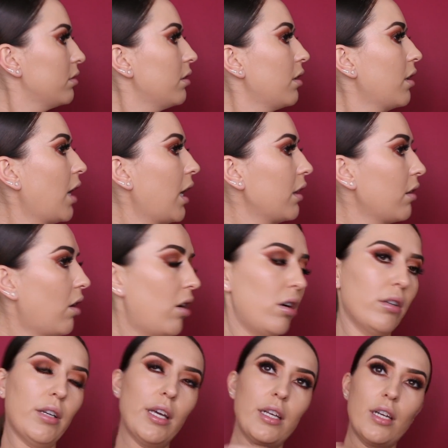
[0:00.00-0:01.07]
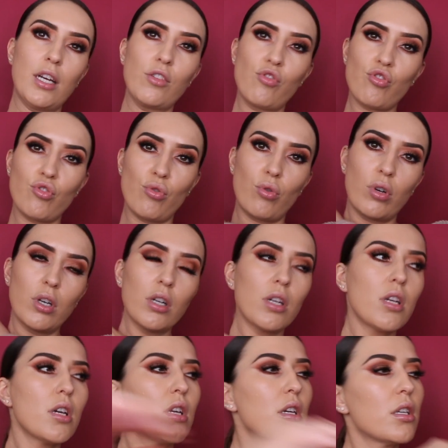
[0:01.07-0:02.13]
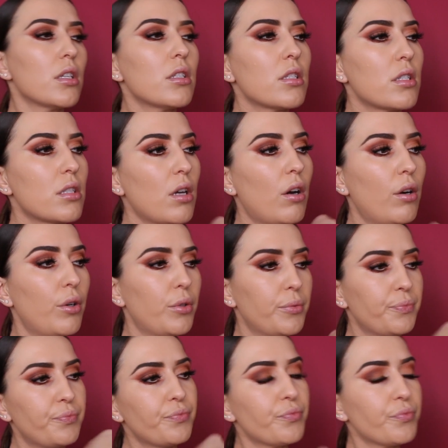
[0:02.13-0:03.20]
not long and not short. So